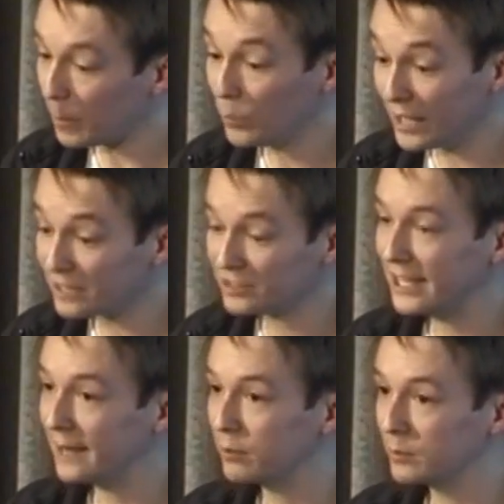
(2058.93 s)
We
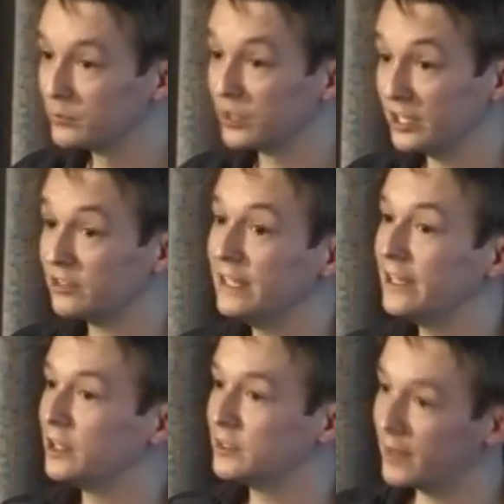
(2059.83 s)
actually had problems initially
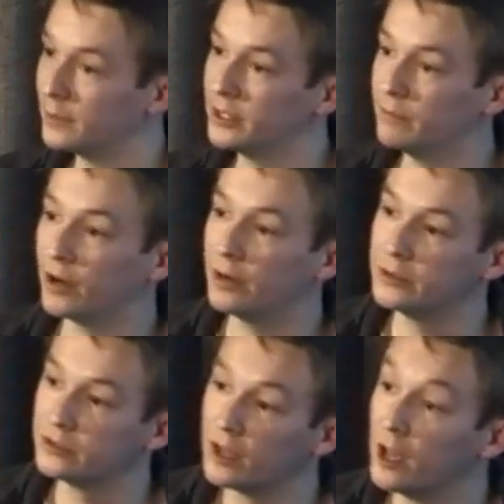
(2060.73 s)
in our development
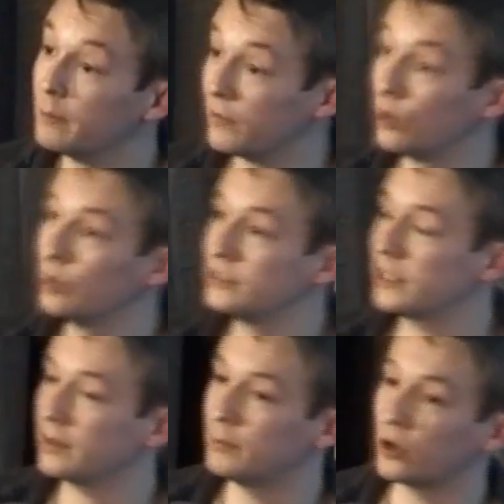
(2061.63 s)
environments before we'd
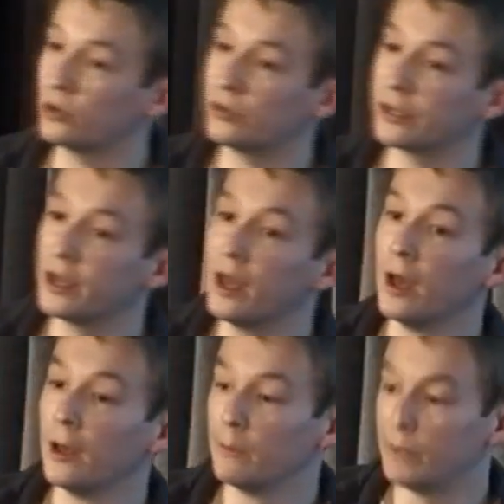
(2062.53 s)
set up monitoring
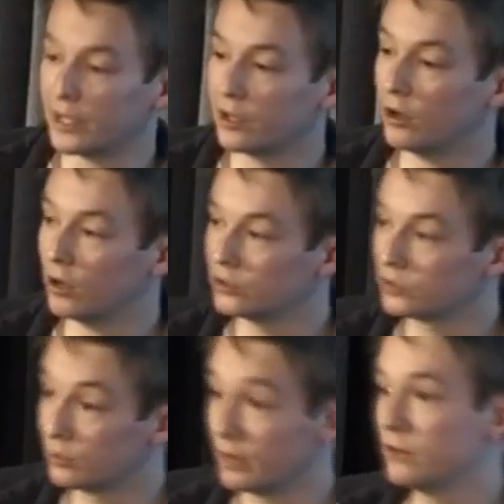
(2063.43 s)

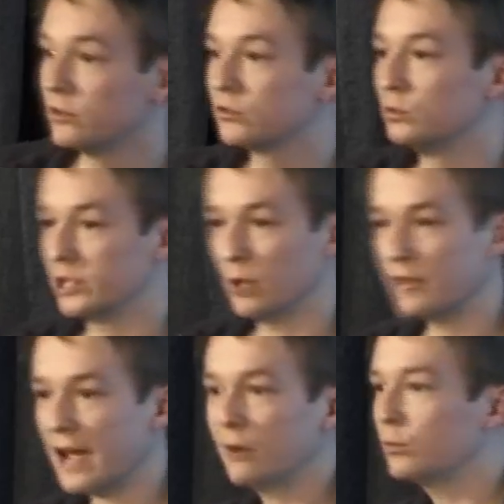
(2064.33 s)
because the renderers would go
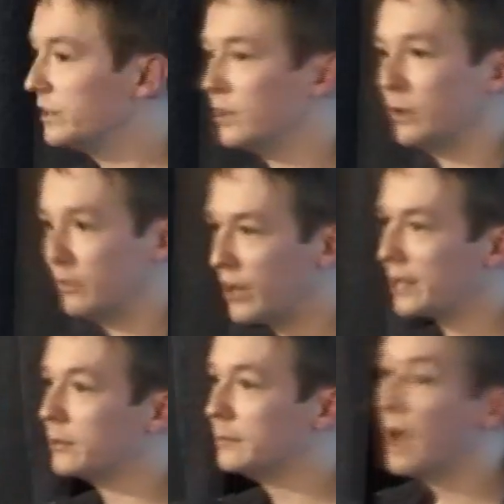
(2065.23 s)
down, we'd totally
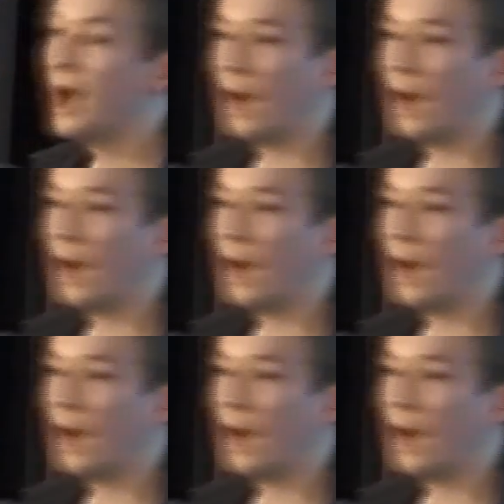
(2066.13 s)
break them,